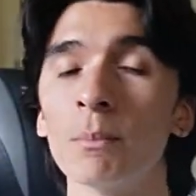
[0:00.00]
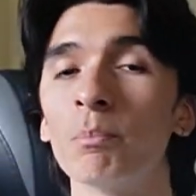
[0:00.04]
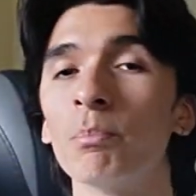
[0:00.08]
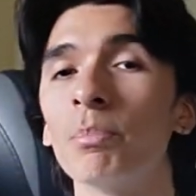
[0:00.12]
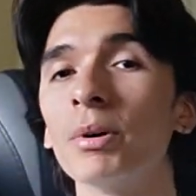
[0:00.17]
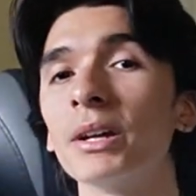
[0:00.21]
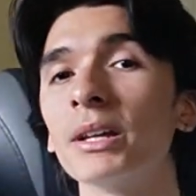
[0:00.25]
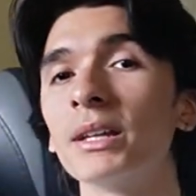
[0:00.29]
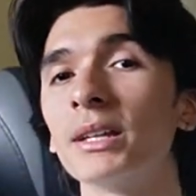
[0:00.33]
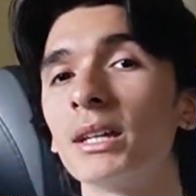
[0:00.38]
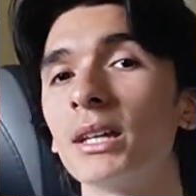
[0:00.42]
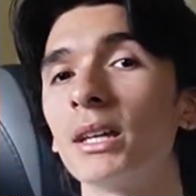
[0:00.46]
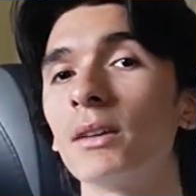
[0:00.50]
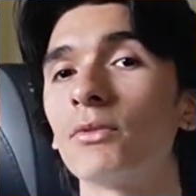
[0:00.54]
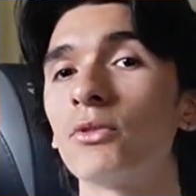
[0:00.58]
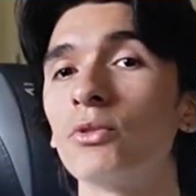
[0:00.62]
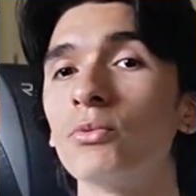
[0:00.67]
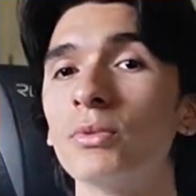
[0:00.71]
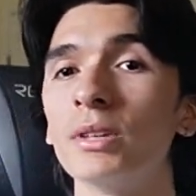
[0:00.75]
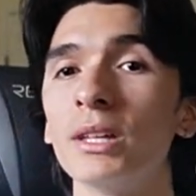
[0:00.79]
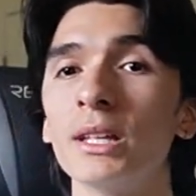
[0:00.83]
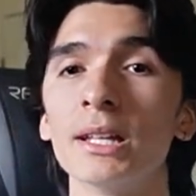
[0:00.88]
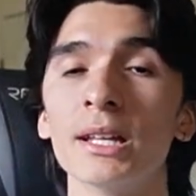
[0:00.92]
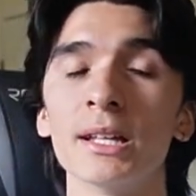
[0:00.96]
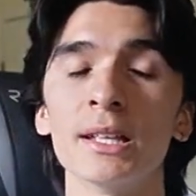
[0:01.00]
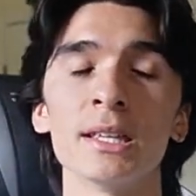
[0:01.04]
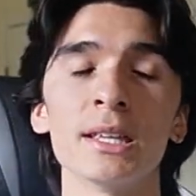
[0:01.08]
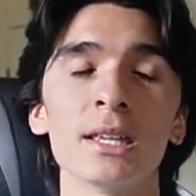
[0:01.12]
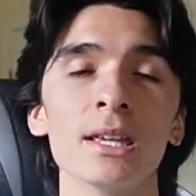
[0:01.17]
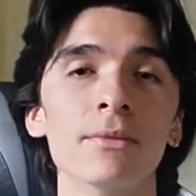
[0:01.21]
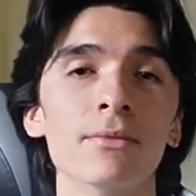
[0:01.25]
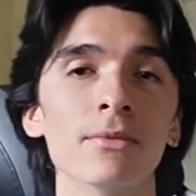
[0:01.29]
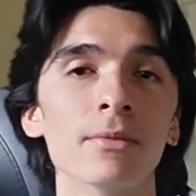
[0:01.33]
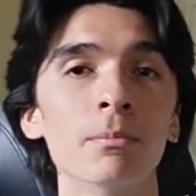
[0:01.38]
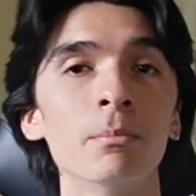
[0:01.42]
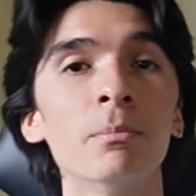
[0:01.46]
But if you need an
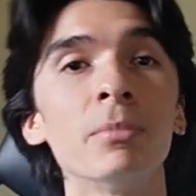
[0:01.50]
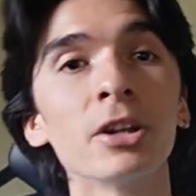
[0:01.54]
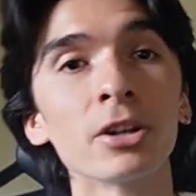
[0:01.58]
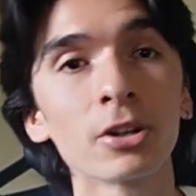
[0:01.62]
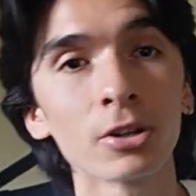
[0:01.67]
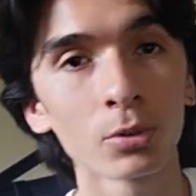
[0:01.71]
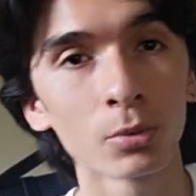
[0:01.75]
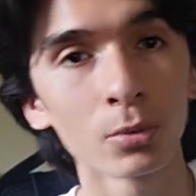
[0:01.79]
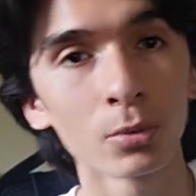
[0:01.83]
even bigger